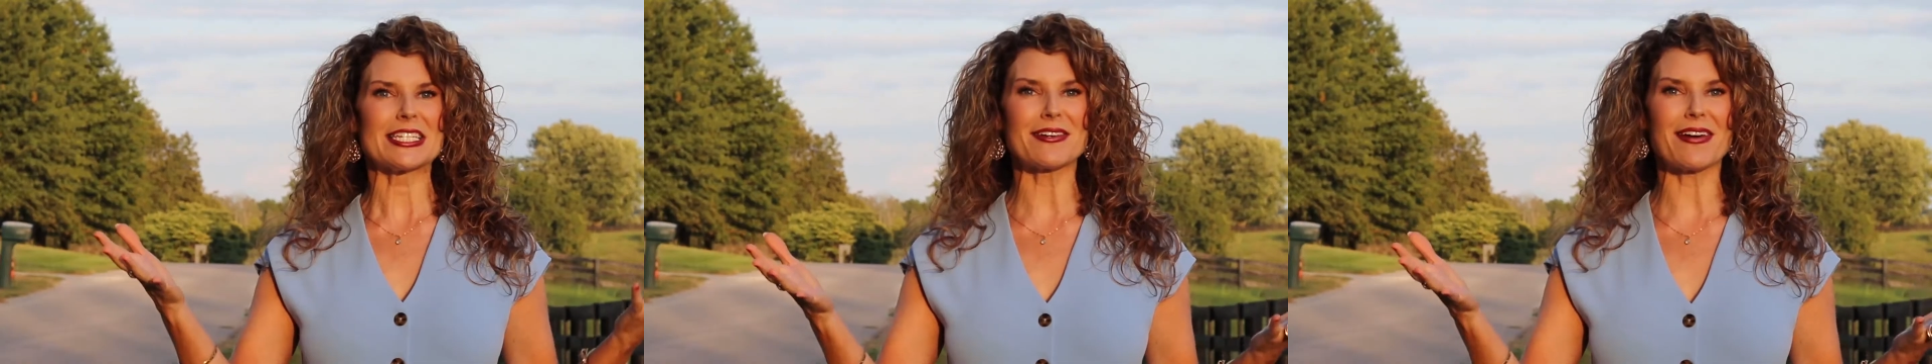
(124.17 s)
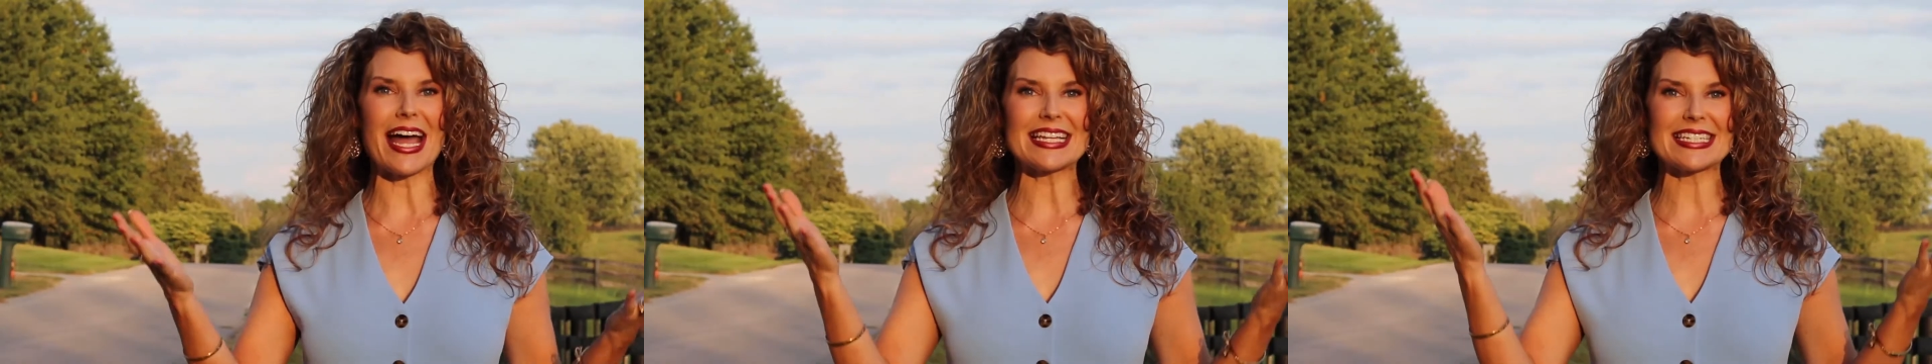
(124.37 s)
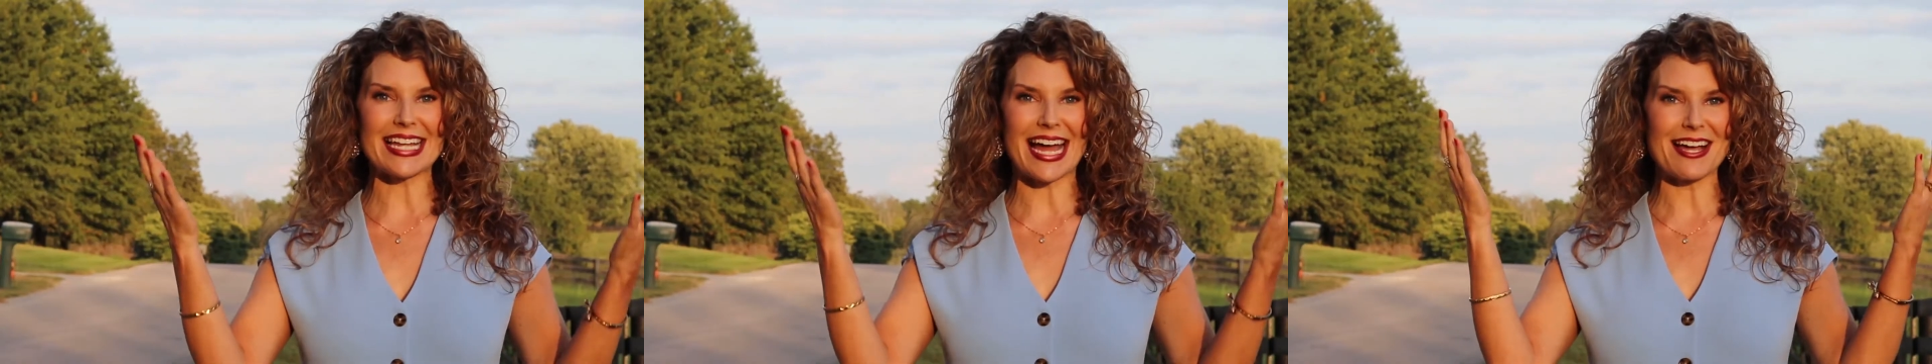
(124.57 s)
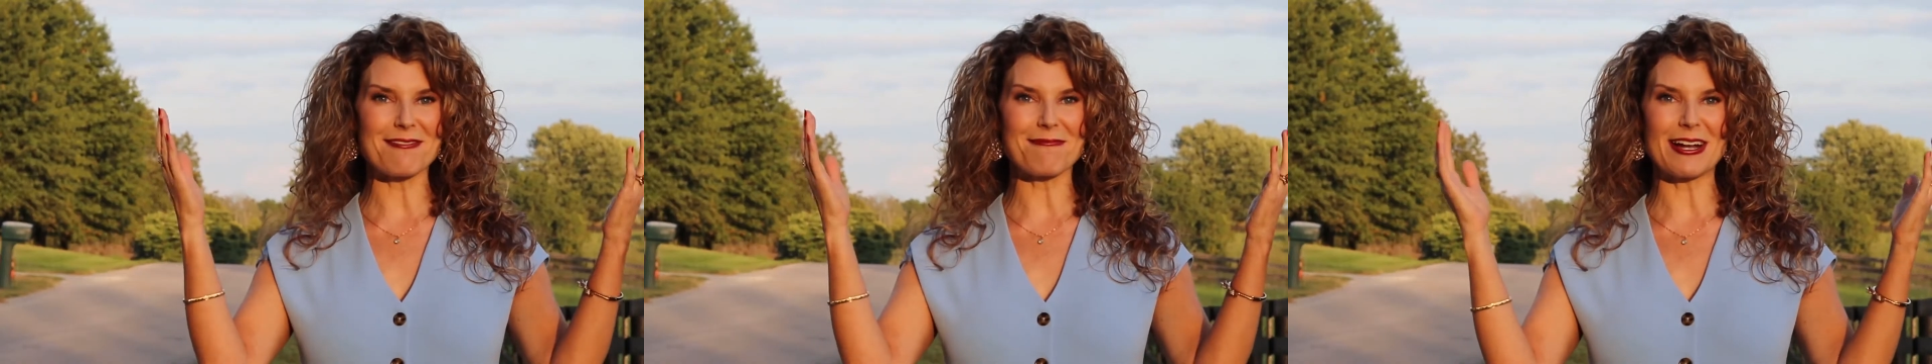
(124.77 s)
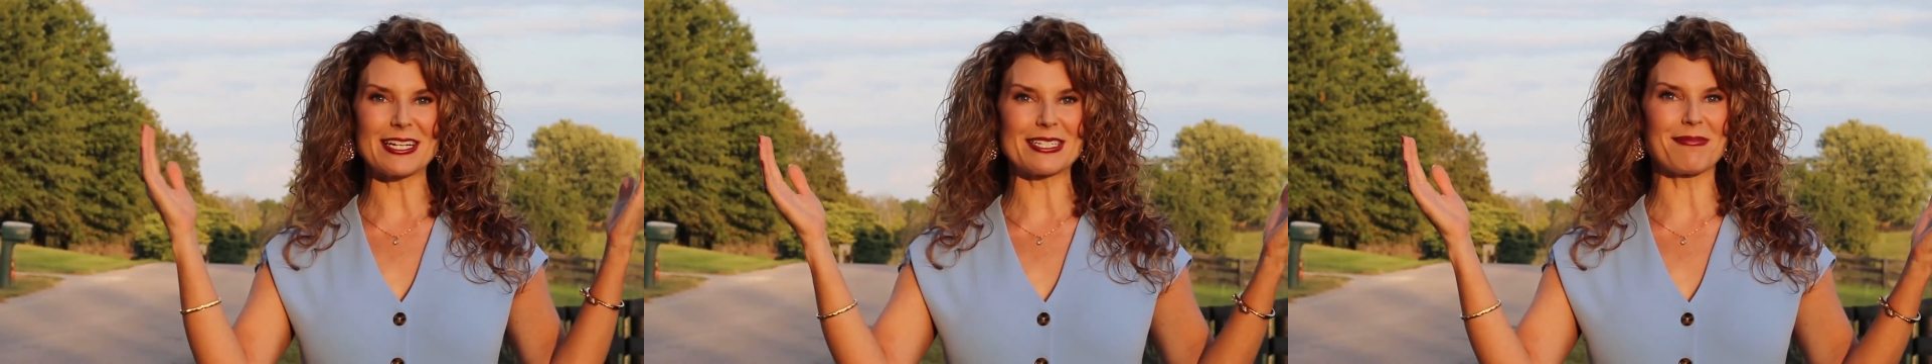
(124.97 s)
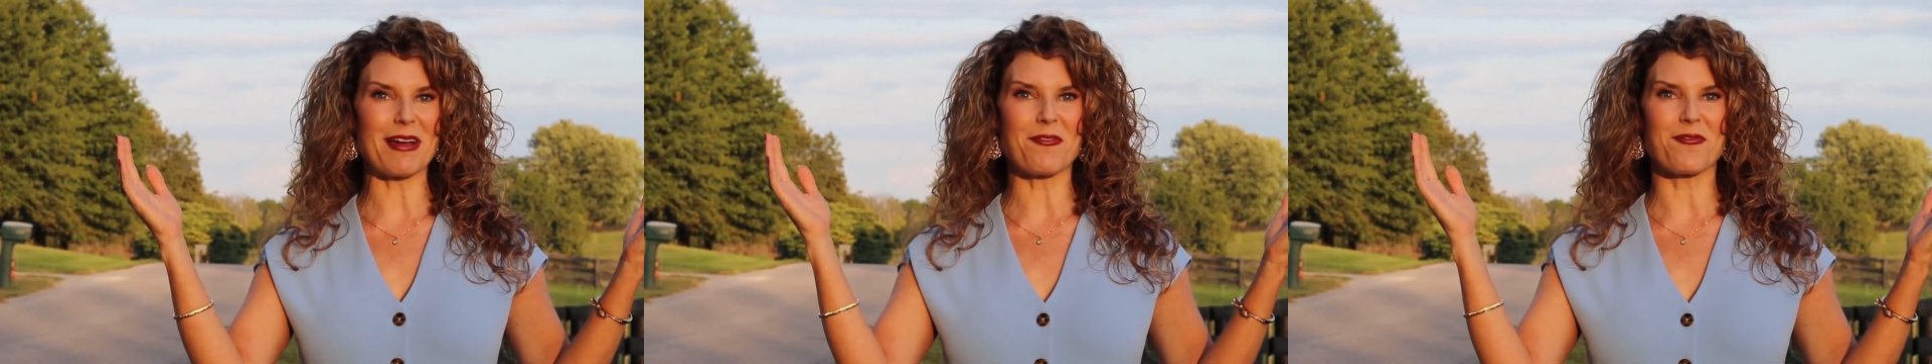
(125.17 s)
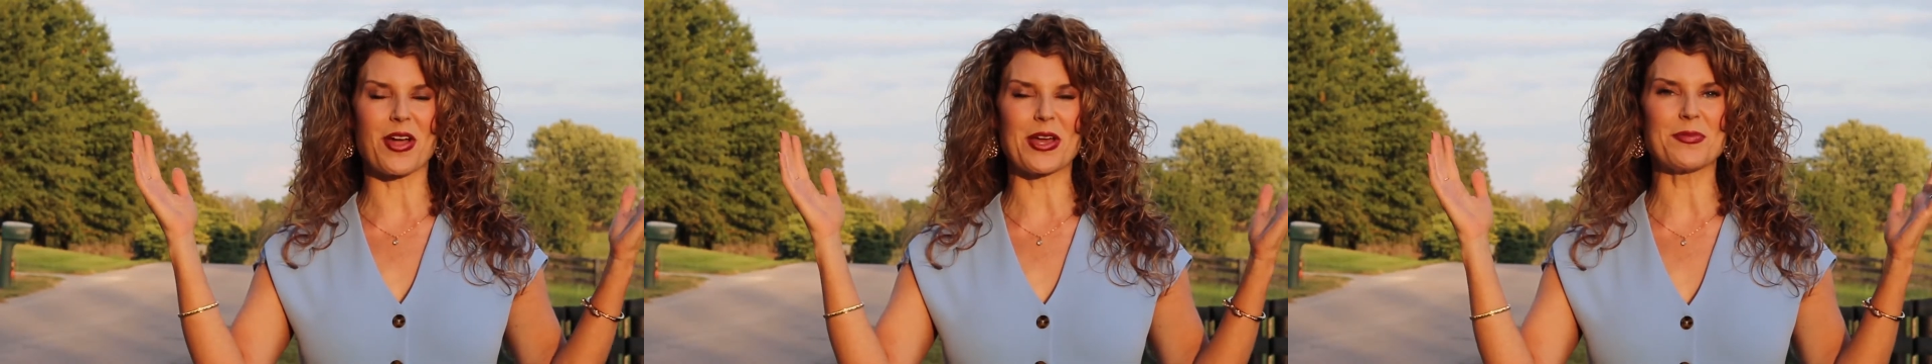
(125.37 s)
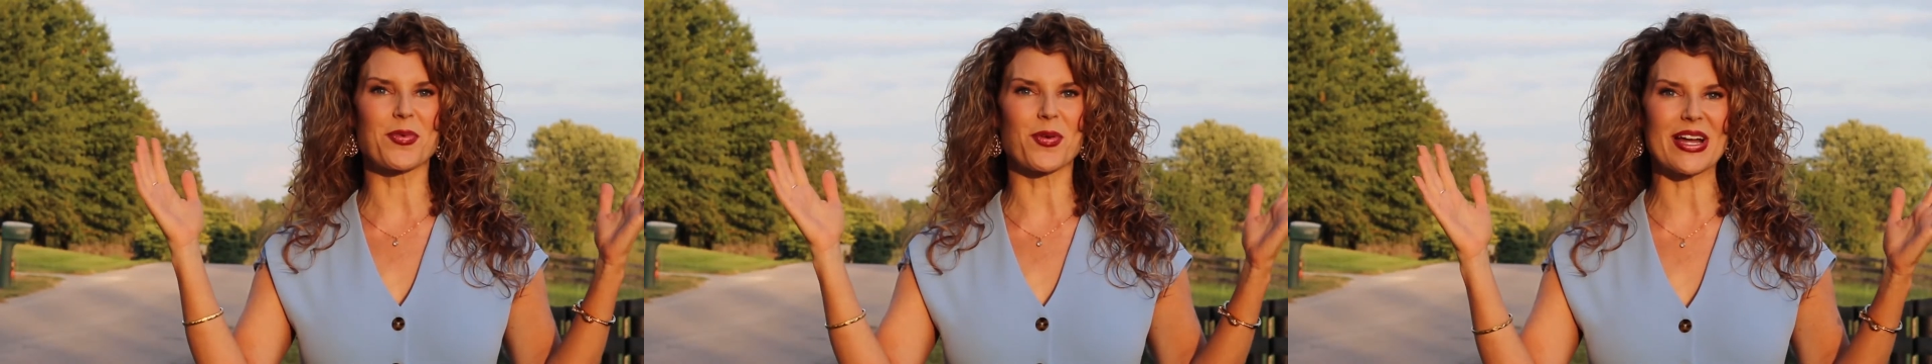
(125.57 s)
So as I watched my
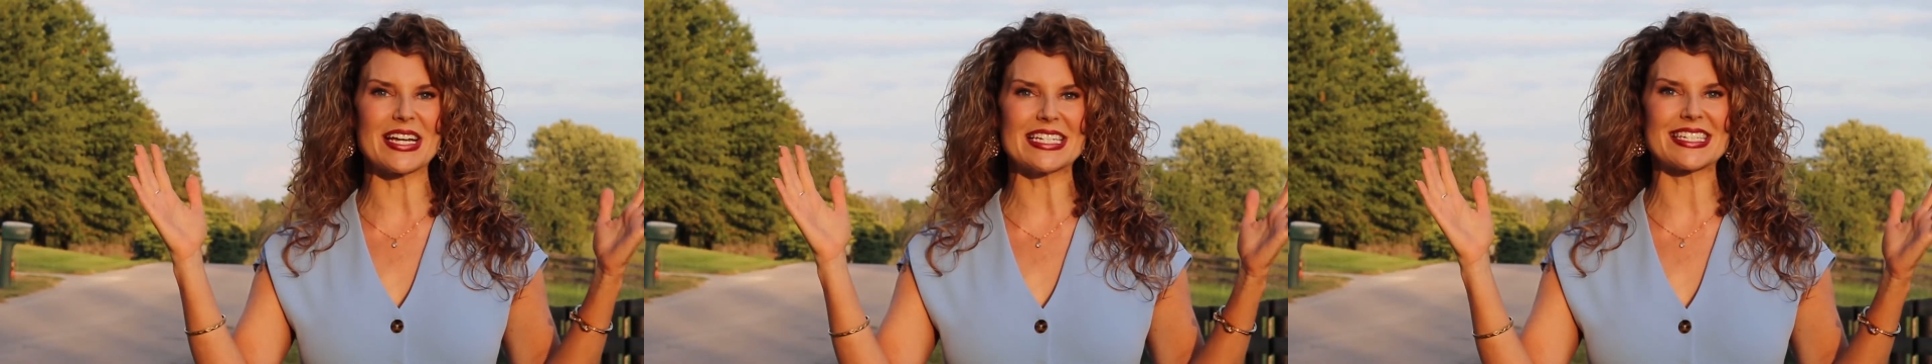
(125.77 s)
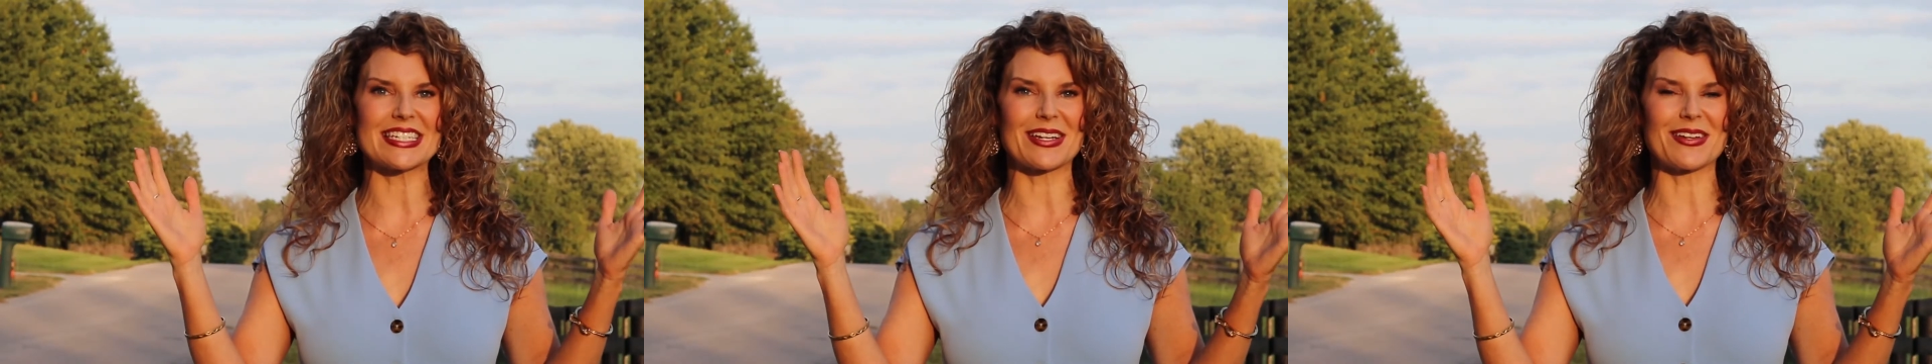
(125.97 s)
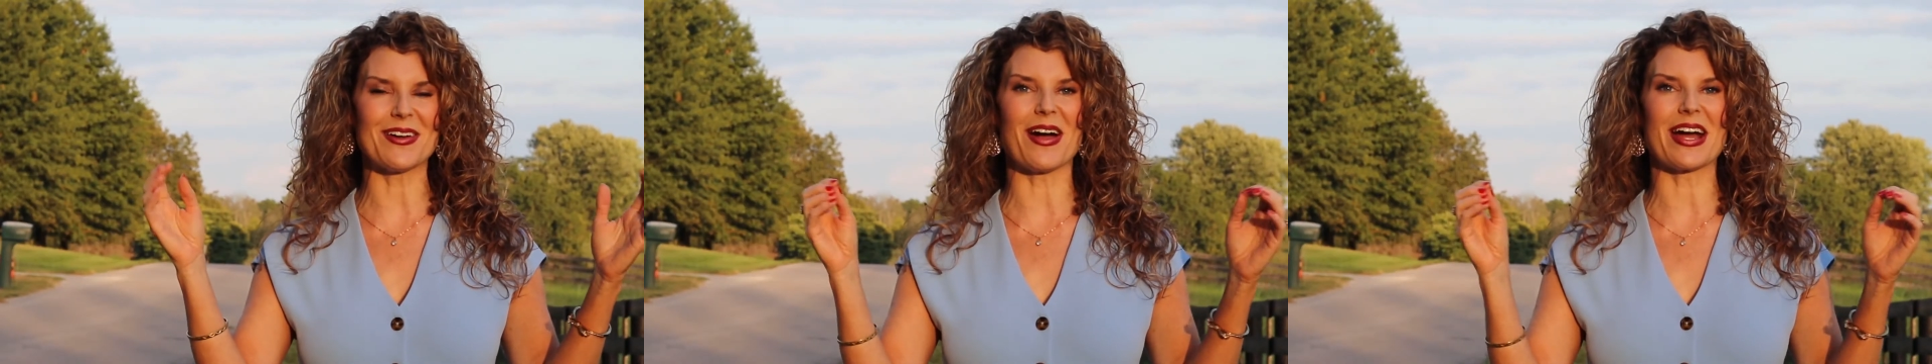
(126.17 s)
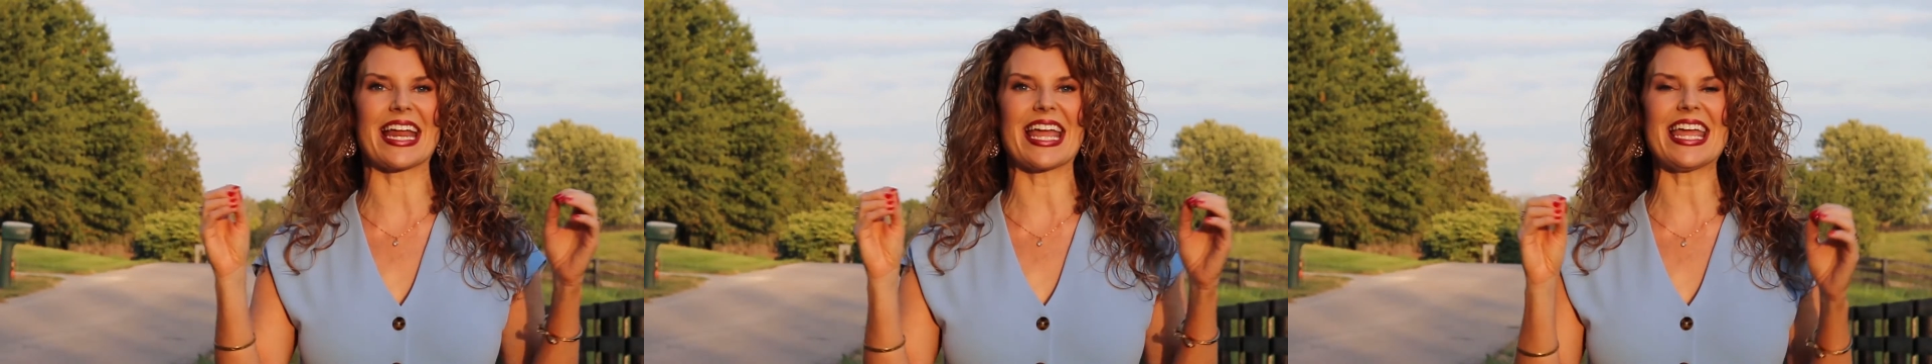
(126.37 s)
friend praise the Lord,